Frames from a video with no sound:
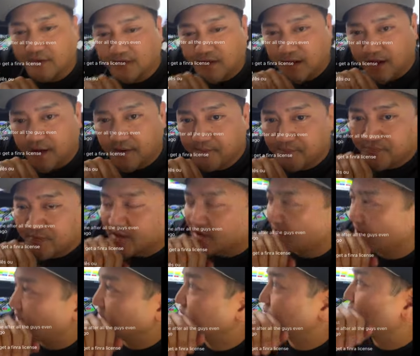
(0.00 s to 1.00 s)
Okay,
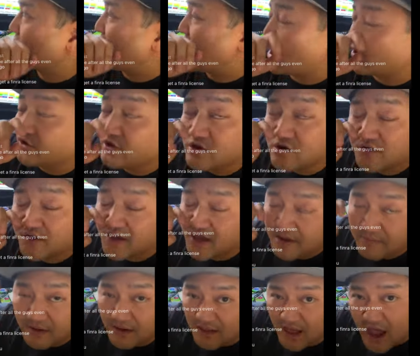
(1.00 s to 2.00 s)
and so how do you
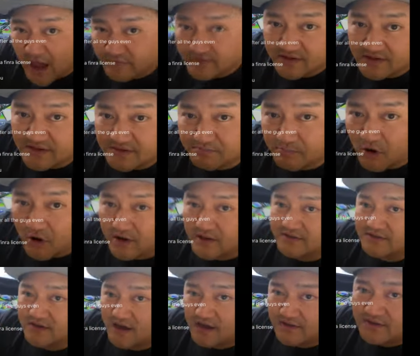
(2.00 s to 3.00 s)
keep alive in these
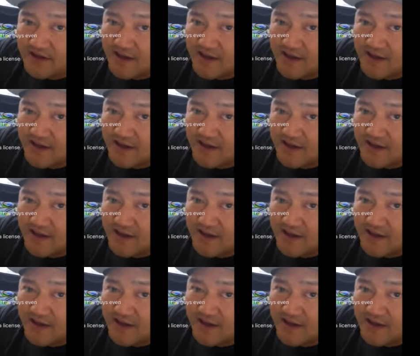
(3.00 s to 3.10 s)
markets,